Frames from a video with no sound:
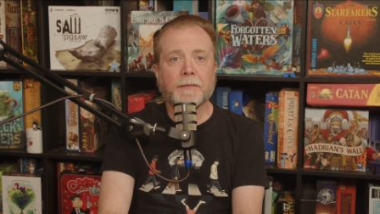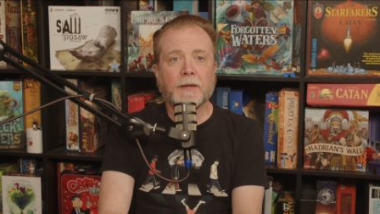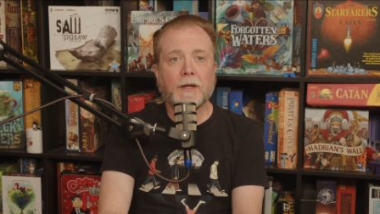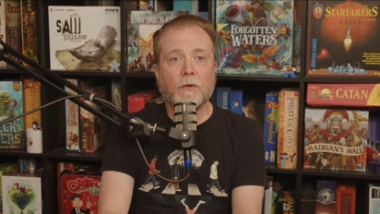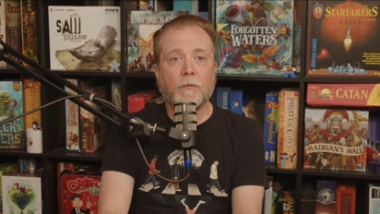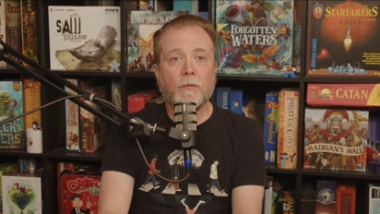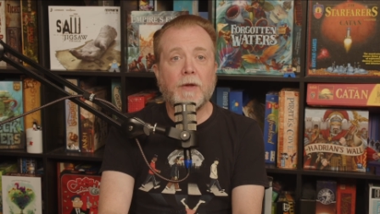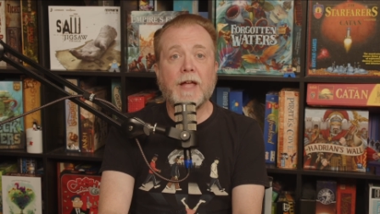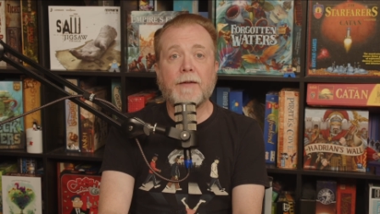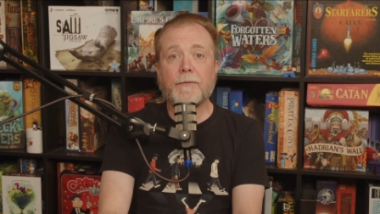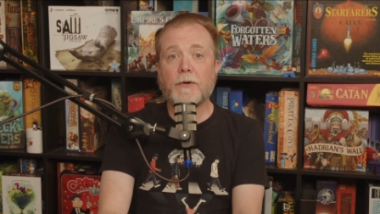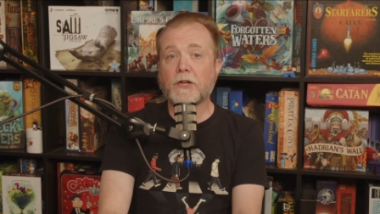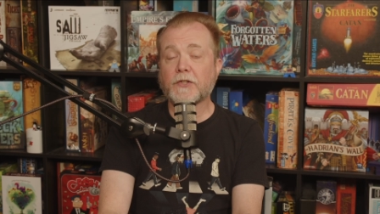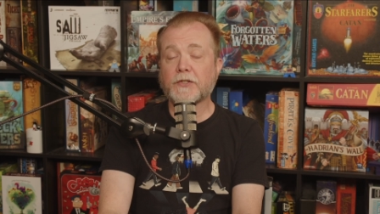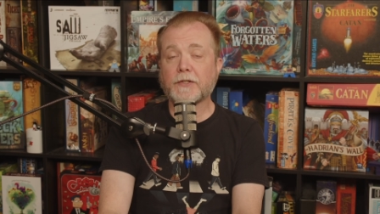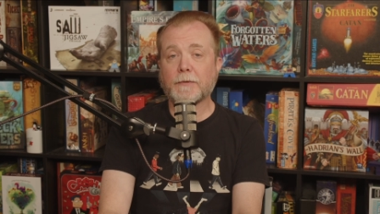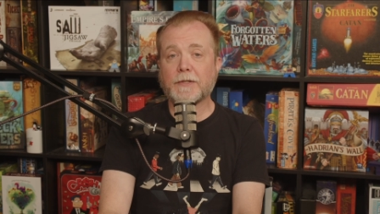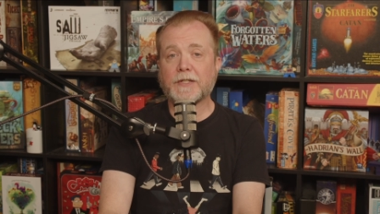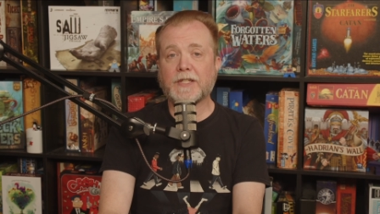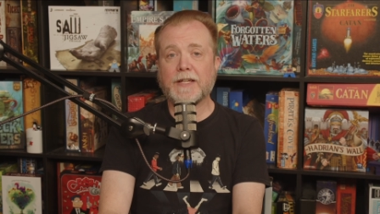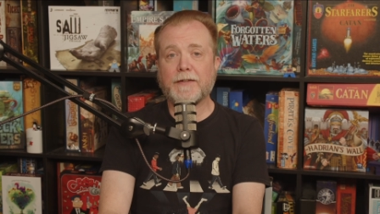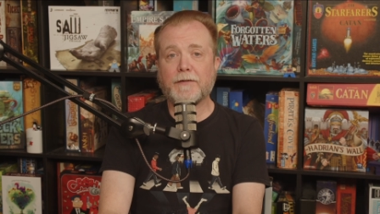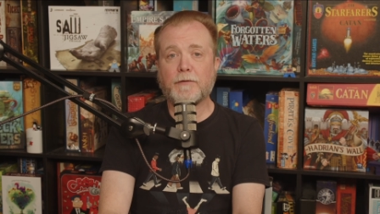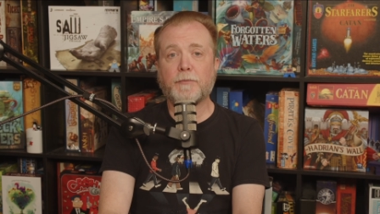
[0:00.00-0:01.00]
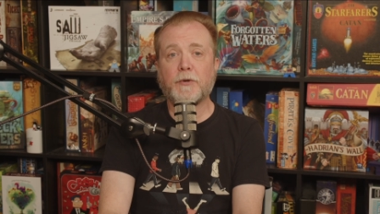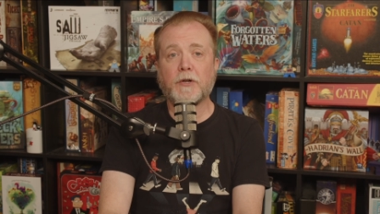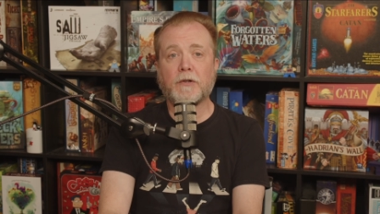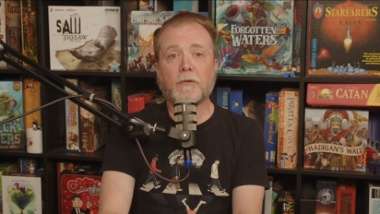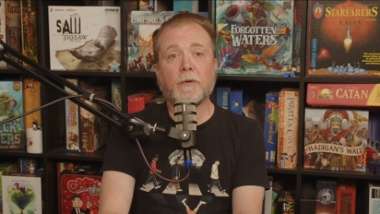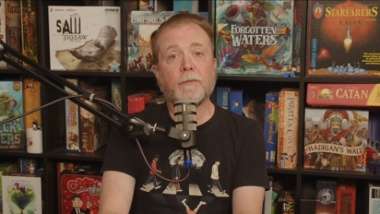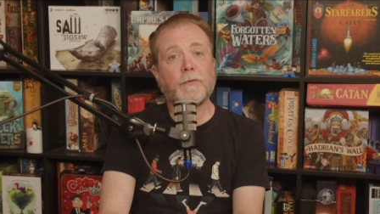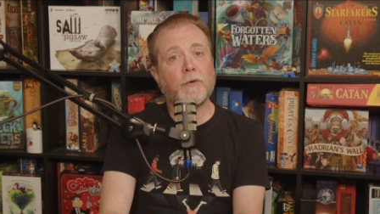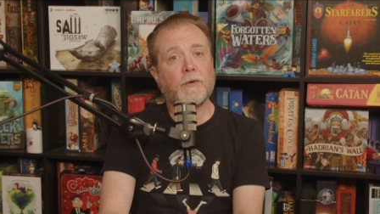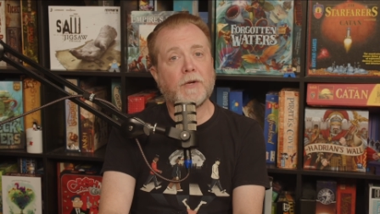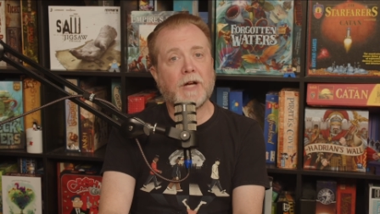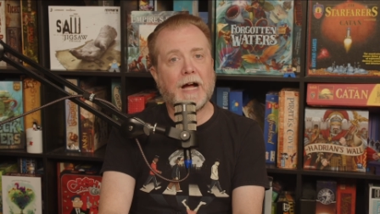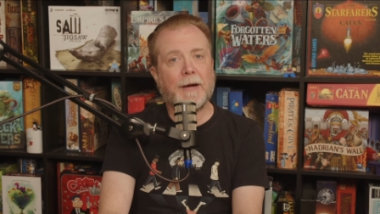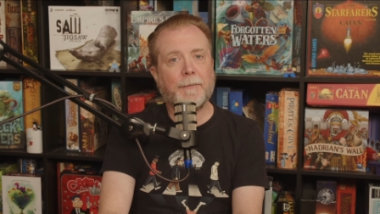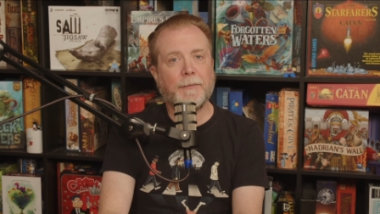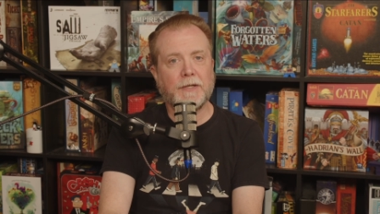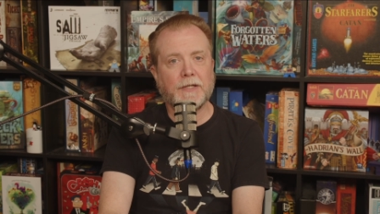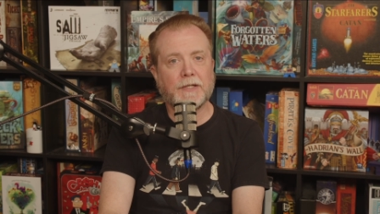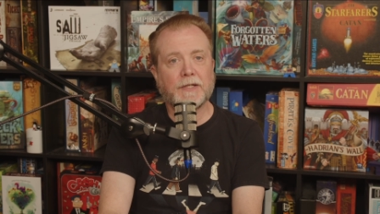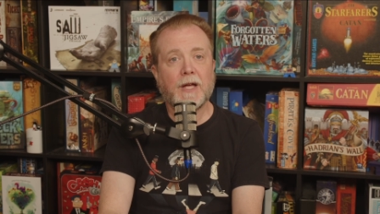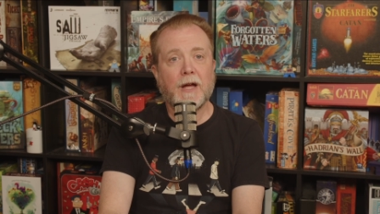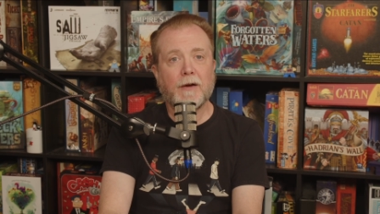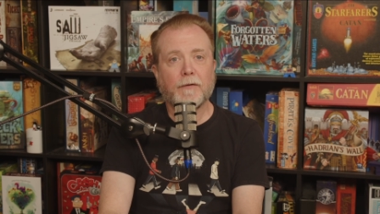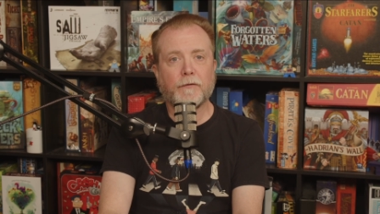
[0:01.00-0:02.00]
We have also received book review
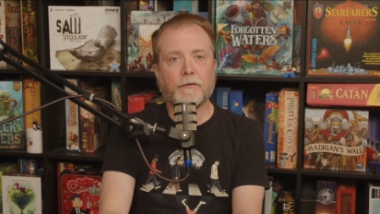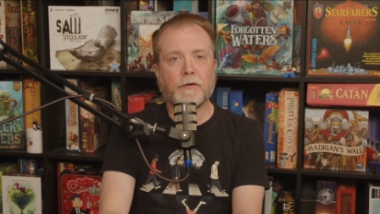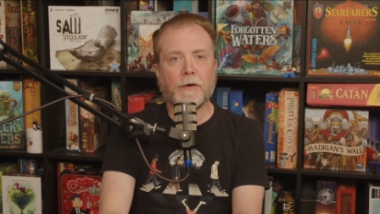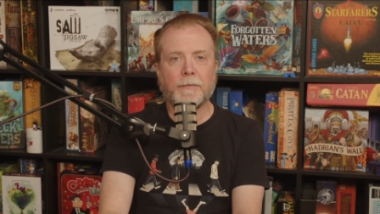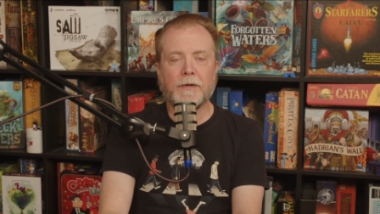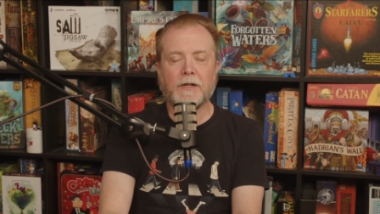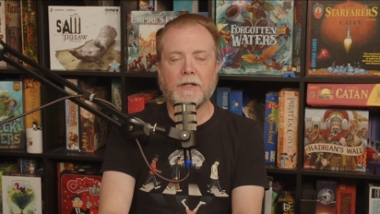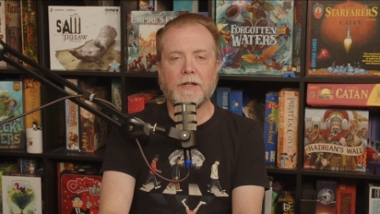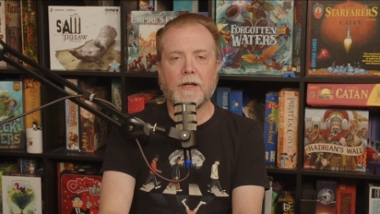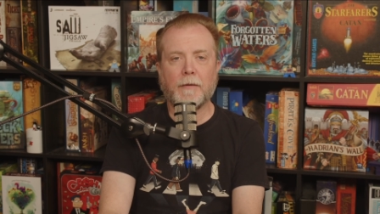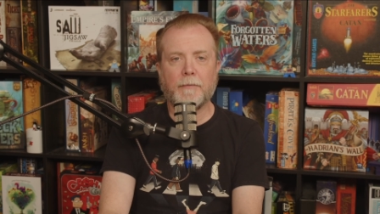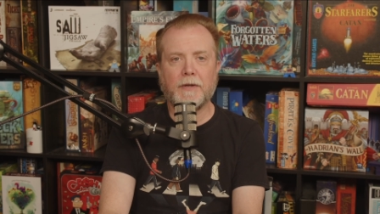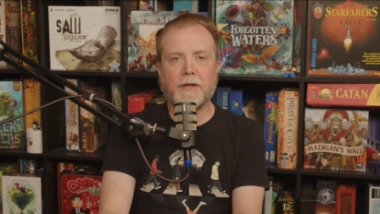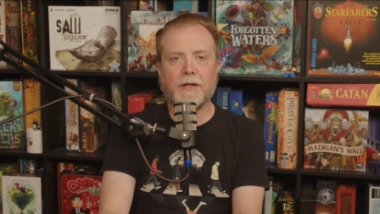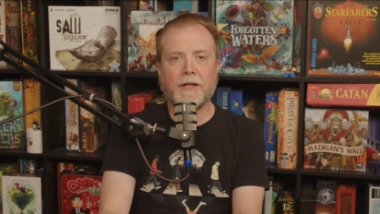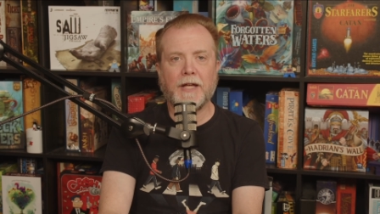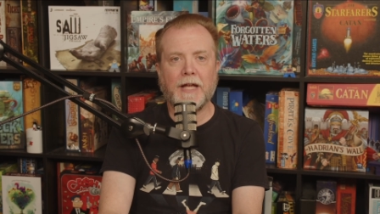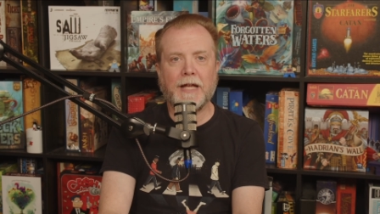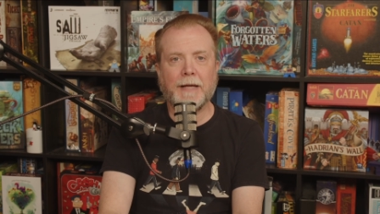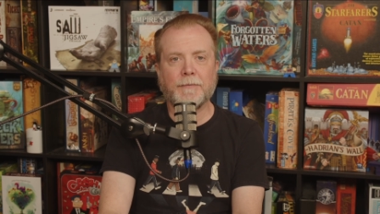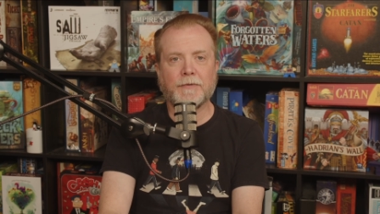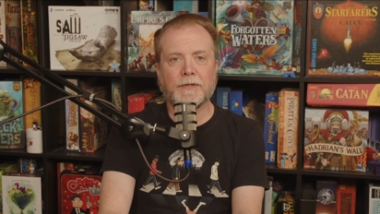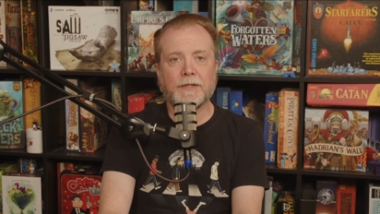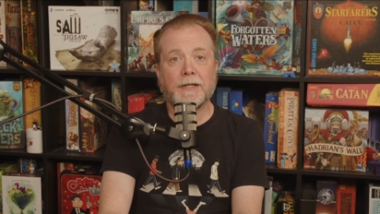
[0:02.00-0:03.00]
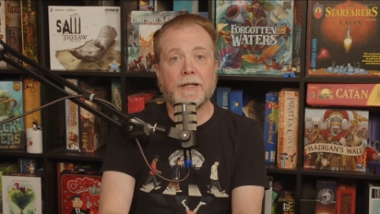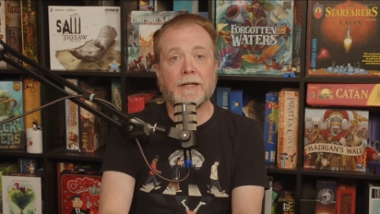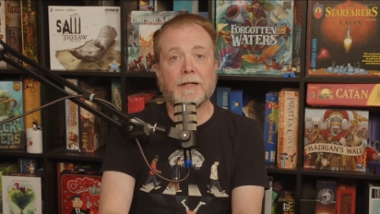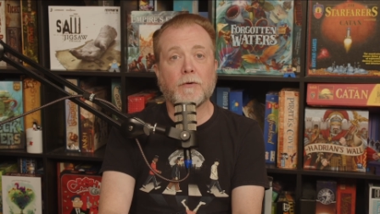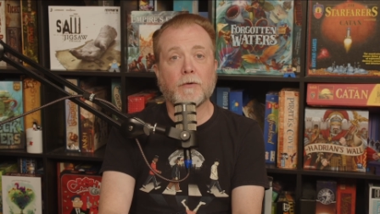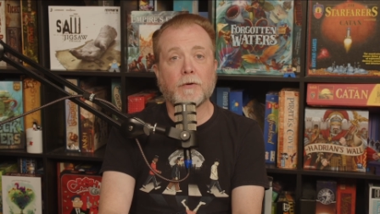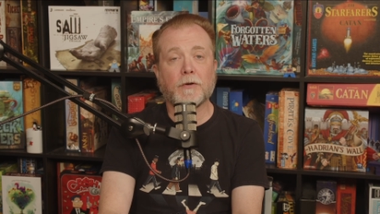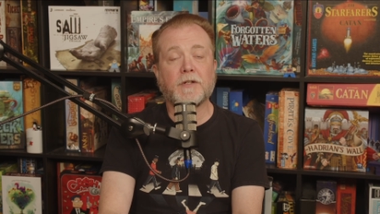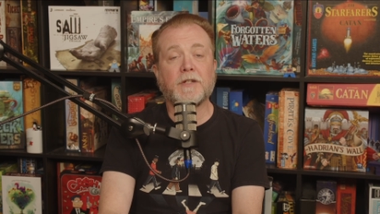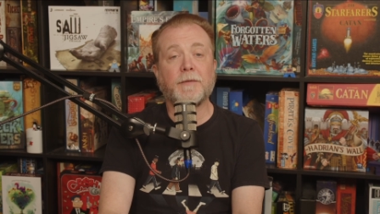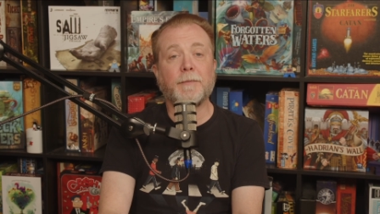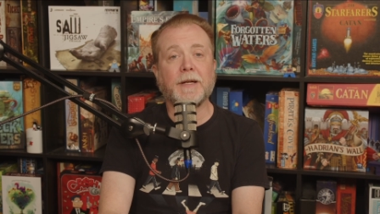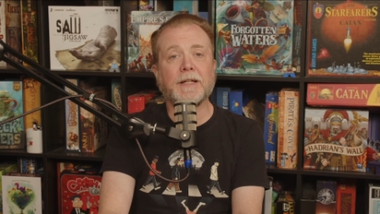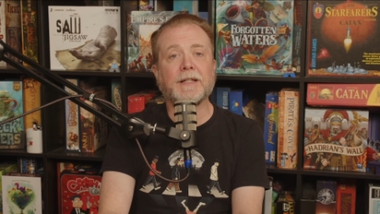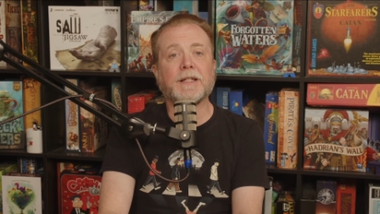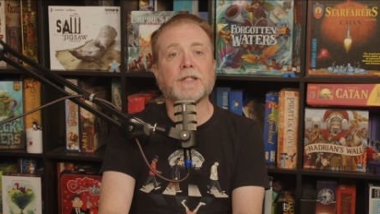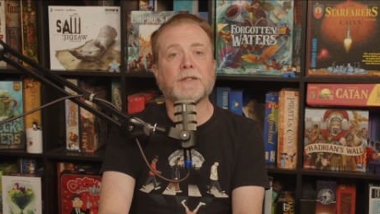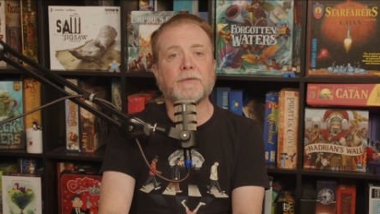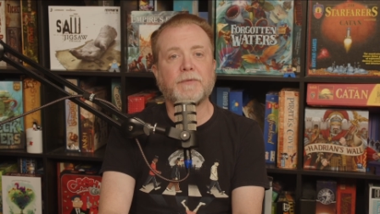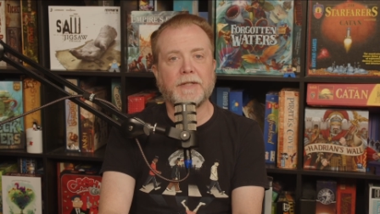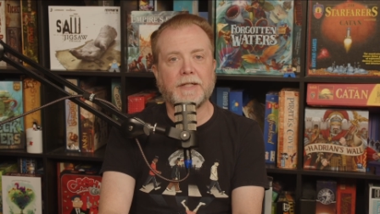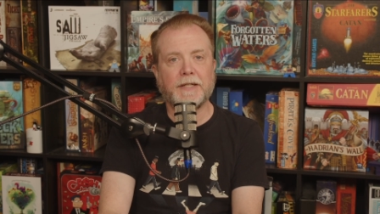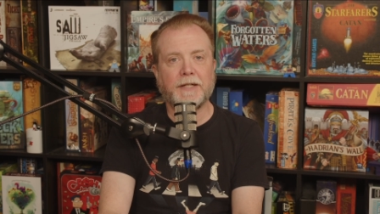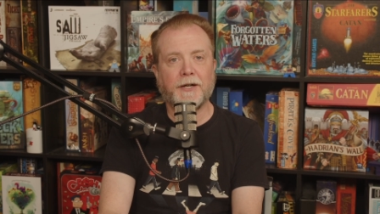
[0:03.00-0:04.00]
copies from Columbia Games in order to make this
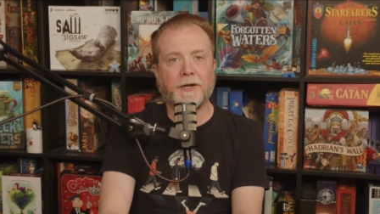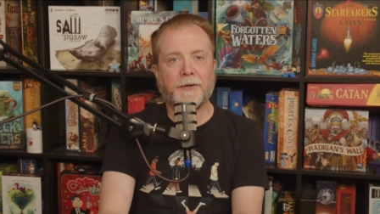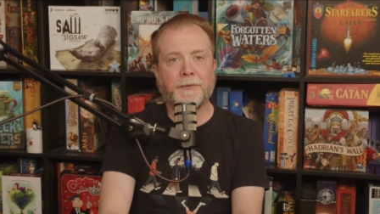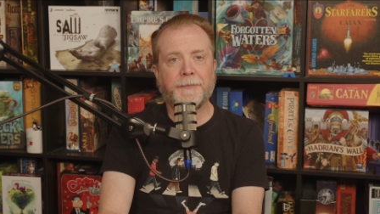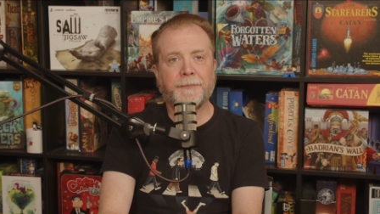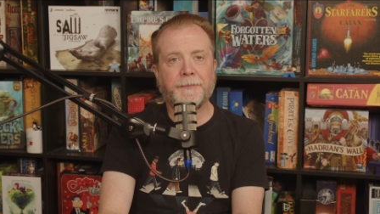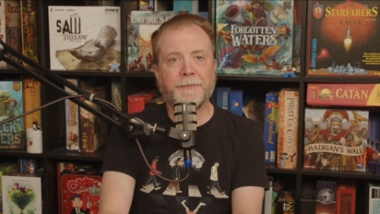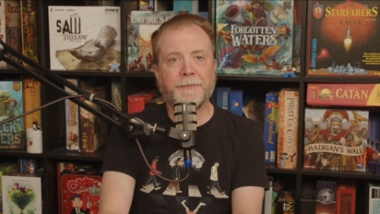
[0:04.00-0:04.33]
video.